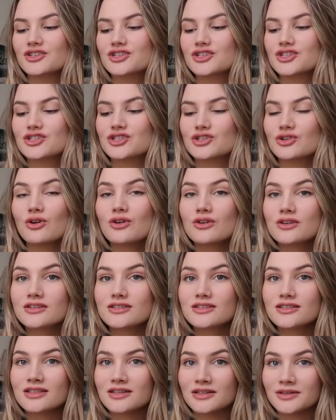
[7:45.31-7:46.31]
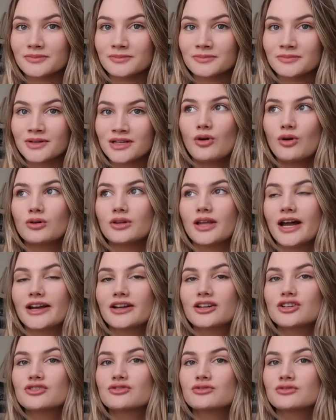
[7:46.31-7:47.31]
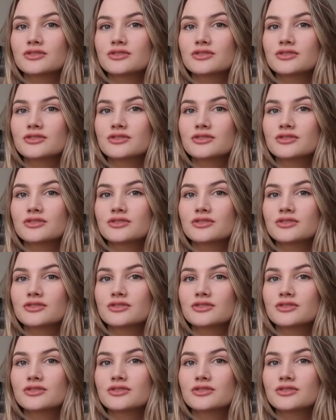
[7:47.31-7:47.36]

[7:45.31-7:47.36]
stalks them or like